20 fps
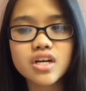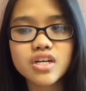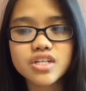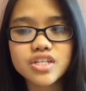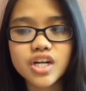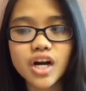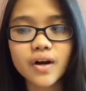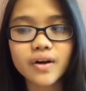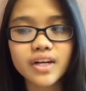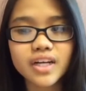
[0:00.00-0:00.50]

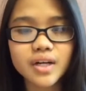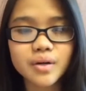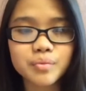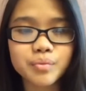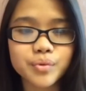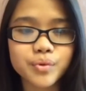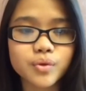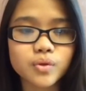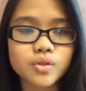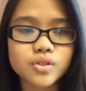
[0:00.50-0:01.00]

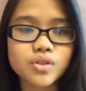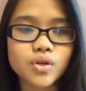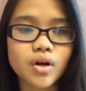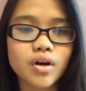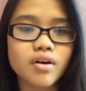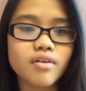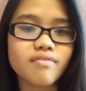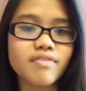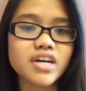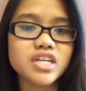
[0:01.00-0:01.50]
Sharia rules
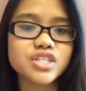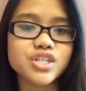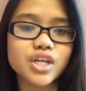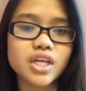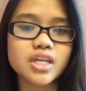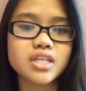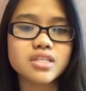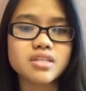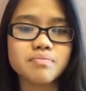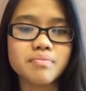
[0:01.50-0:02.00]
or revenge
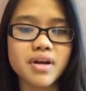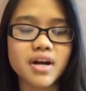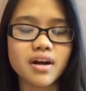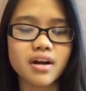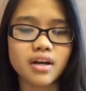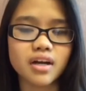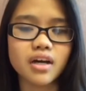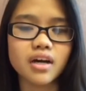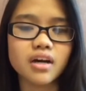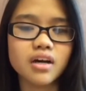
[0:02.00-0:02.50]
against
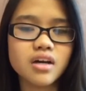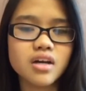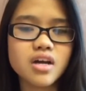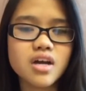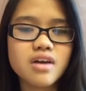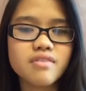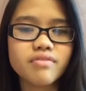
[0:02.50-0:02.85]
America